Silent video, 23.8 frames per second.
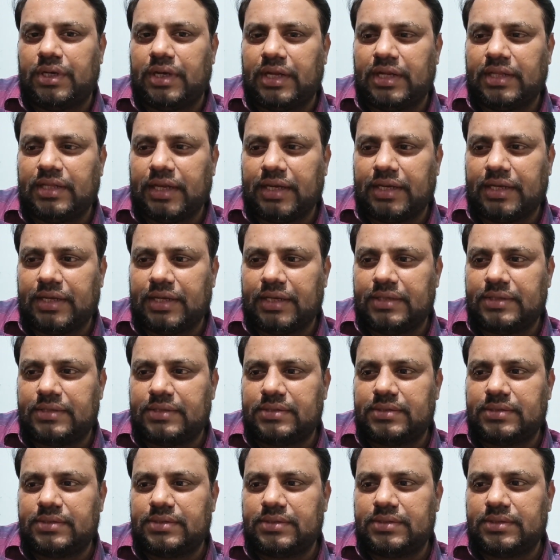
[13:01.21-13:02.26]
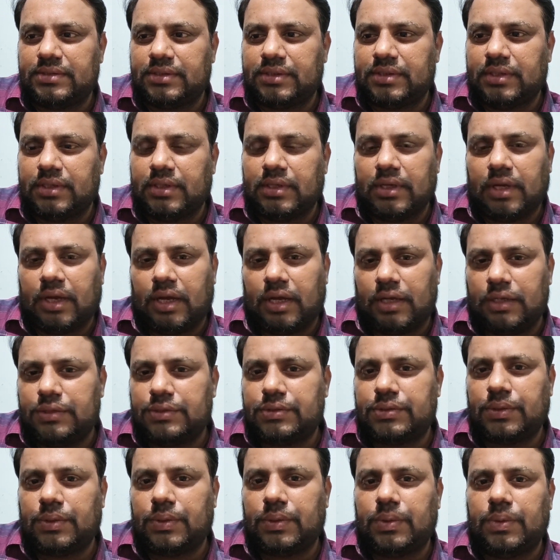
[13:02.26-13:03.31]
In that case
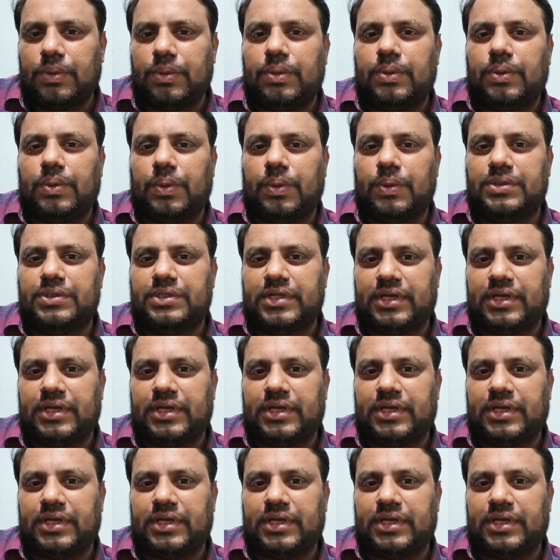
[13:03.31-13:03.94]
also, court